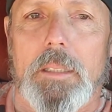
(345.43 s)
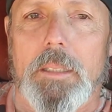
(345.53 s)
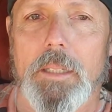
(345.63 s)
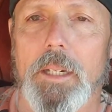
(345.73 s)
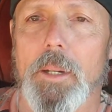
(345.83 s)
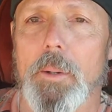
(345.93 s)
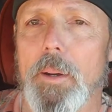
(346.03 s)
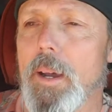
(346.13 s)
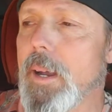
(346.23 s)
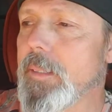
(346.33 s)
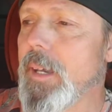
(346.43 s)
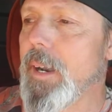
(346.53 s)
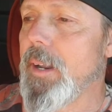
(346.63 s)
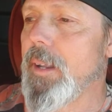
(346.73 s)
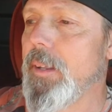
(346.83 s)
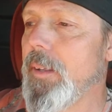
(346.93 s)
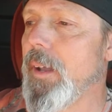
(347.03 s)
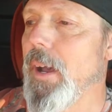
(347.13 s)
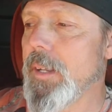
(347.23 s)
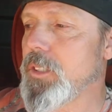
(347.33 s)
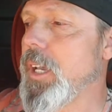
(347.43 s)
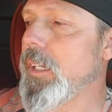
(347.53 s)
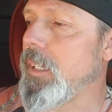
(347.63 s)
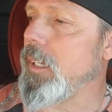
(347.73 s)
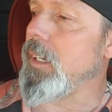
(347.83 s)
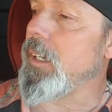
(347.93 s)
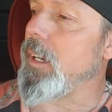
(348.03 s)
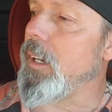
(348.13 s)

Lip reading: I thought I checked the